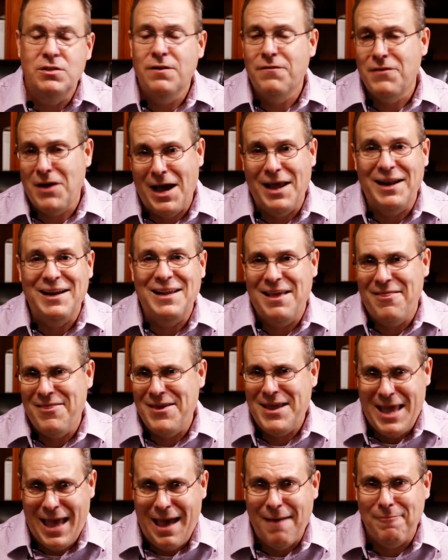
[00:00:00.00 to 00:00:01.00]
of Conley at
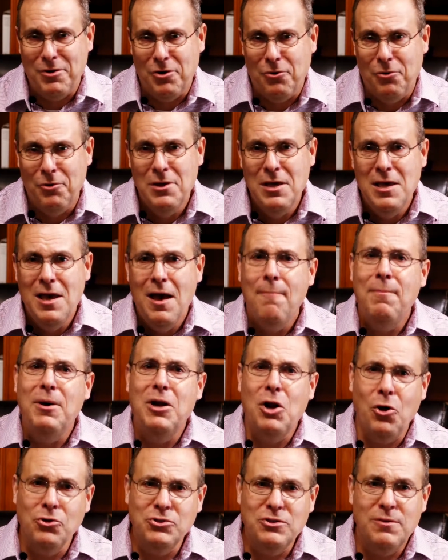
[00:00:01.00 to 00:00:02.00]
the Capitol, but
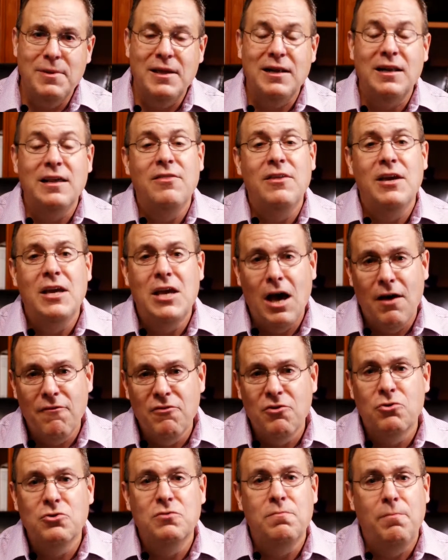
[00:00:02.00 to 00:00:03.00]
ultimately the
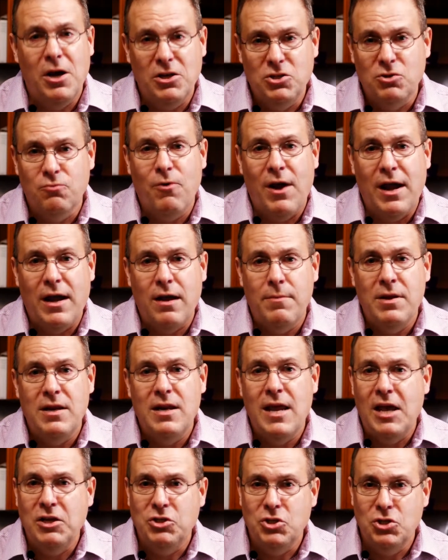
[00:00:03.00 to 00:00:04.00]
governor's budget
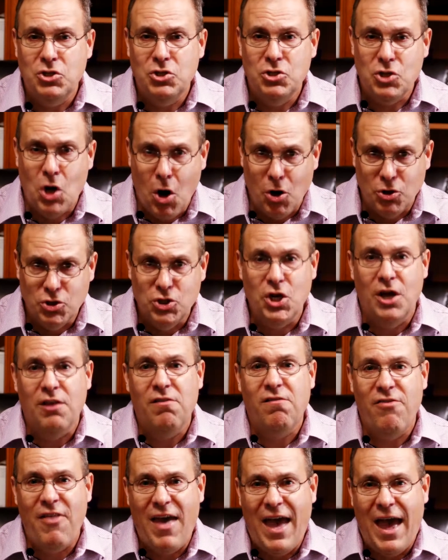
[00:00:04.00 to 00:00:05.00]
recommendations are
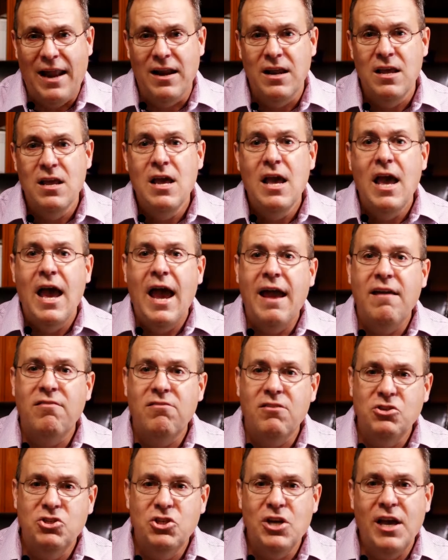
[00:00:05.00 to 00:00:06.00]
just that, a
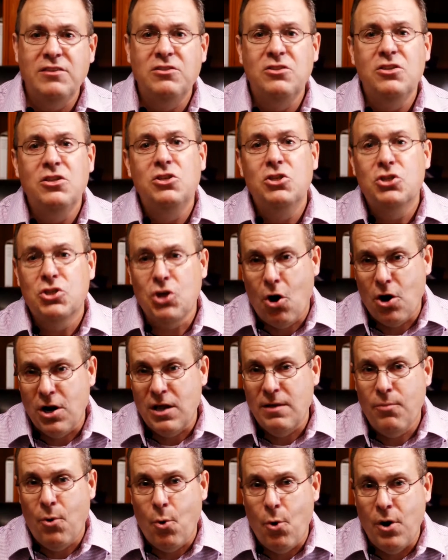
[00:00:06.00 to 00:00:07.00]
suggested
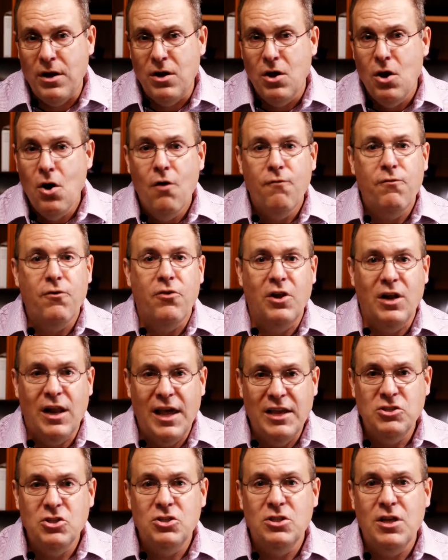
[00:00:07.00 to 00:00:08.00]
starting point for the
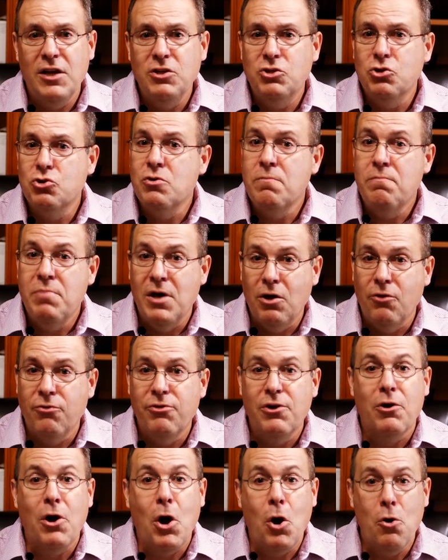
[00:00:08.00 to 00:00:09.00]
legislature to build
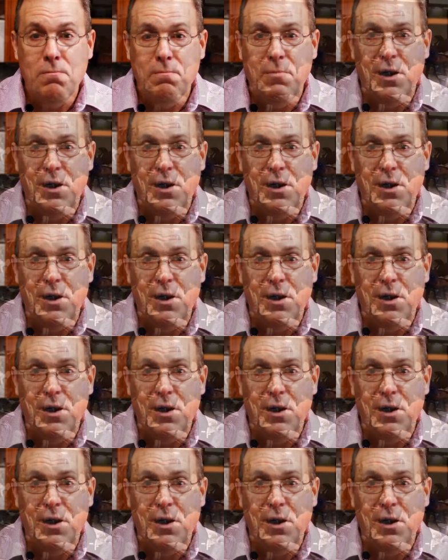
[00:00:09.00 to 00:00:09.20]
their own